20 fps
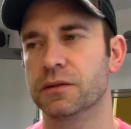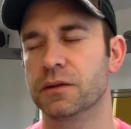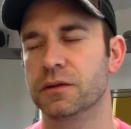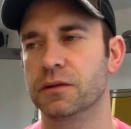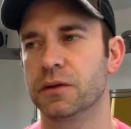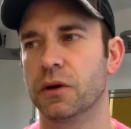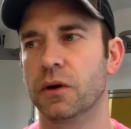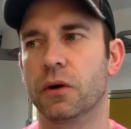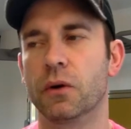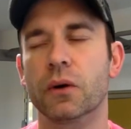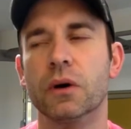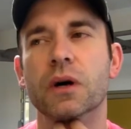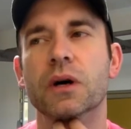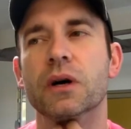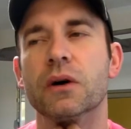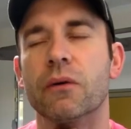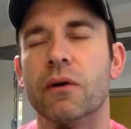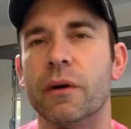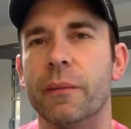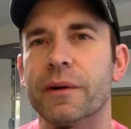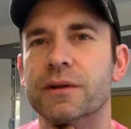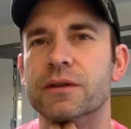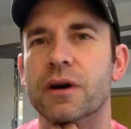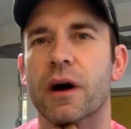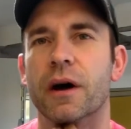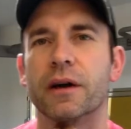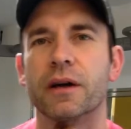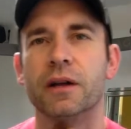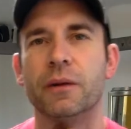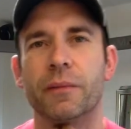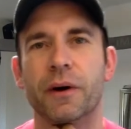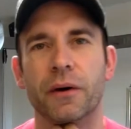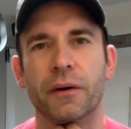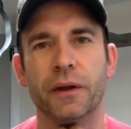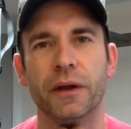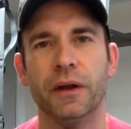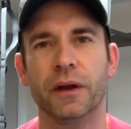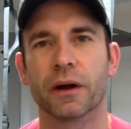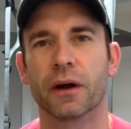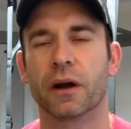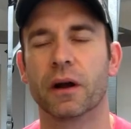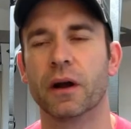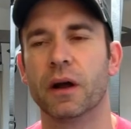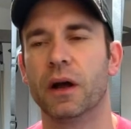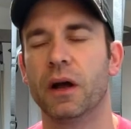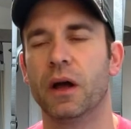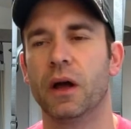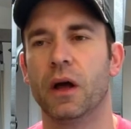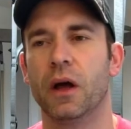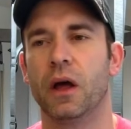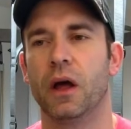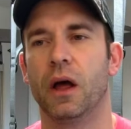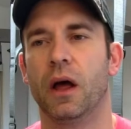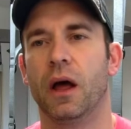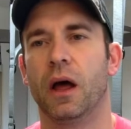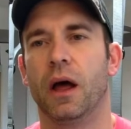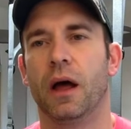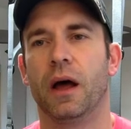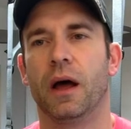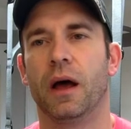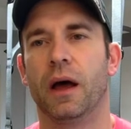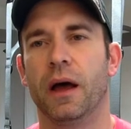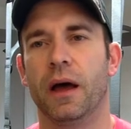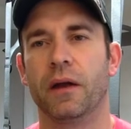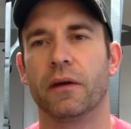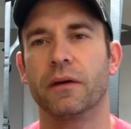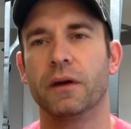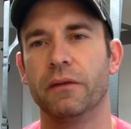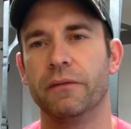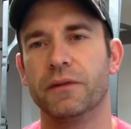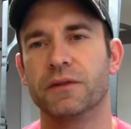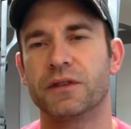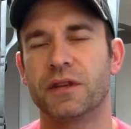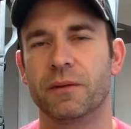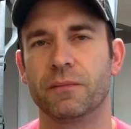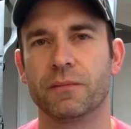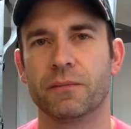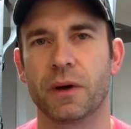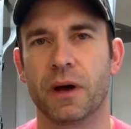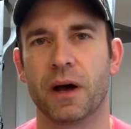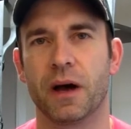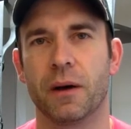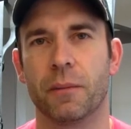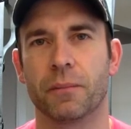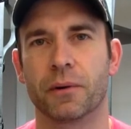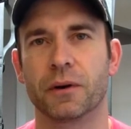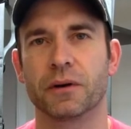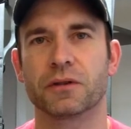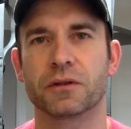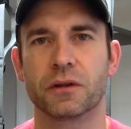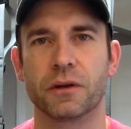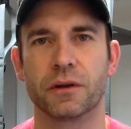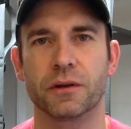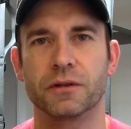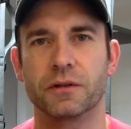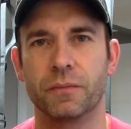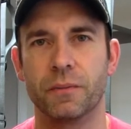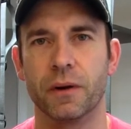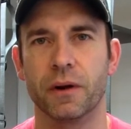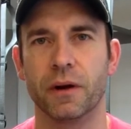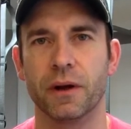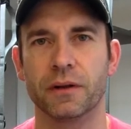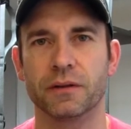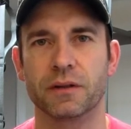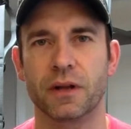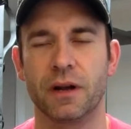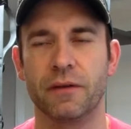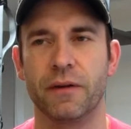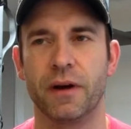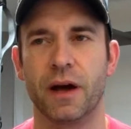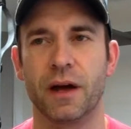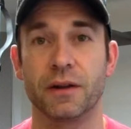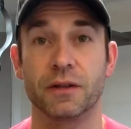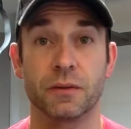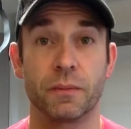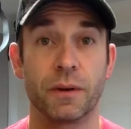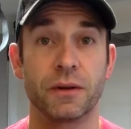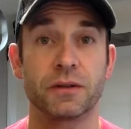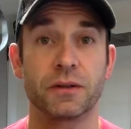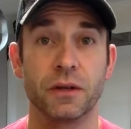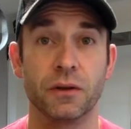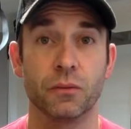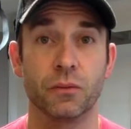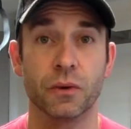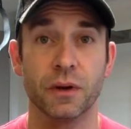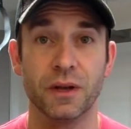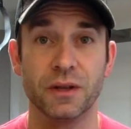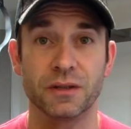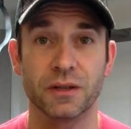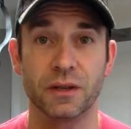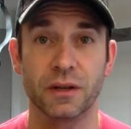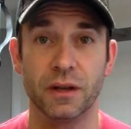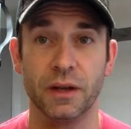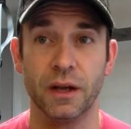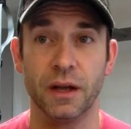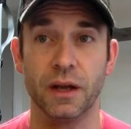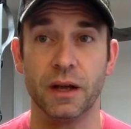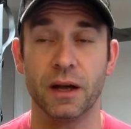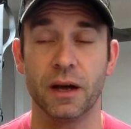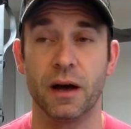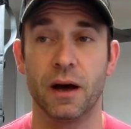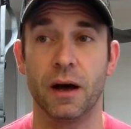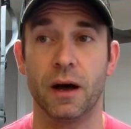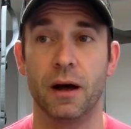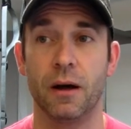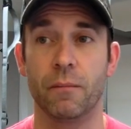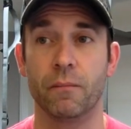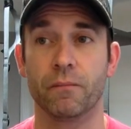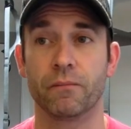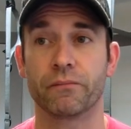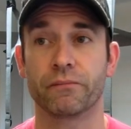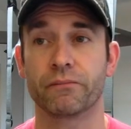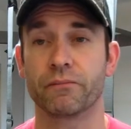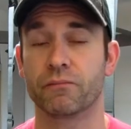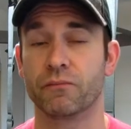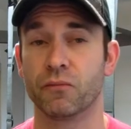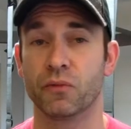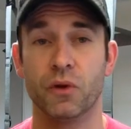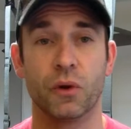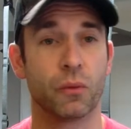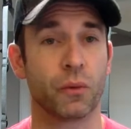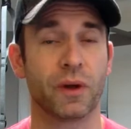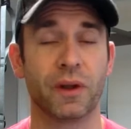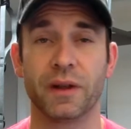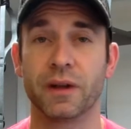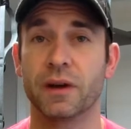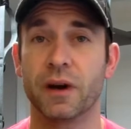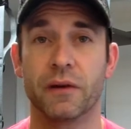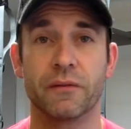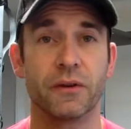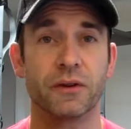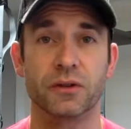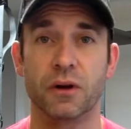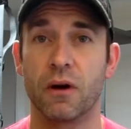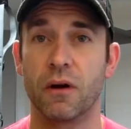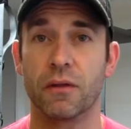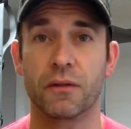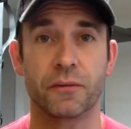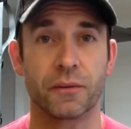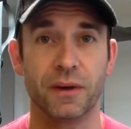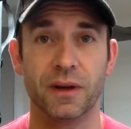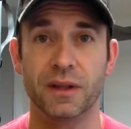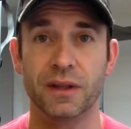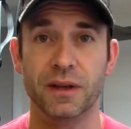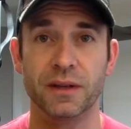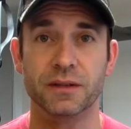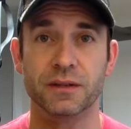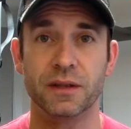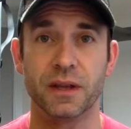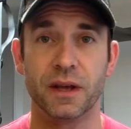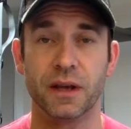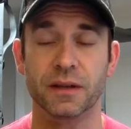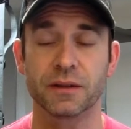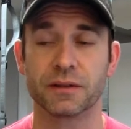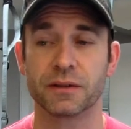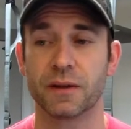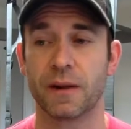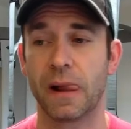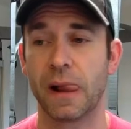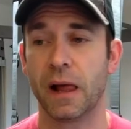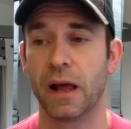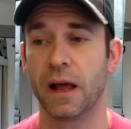So what am I talking about here? And I'll give you some personal experience that I've had, especially recently, that really covers all three of these things.